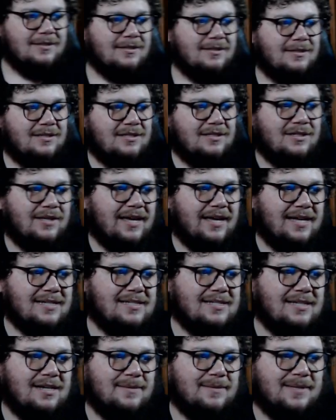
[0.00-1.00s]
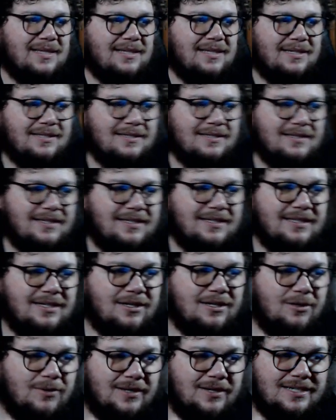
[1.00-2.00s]
You can't see her, but the
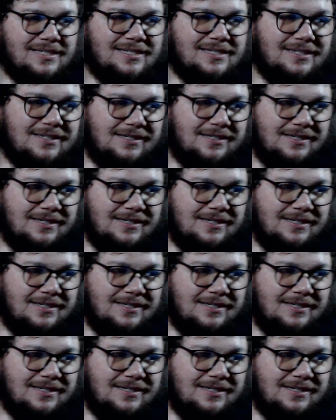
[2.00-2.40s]
little one is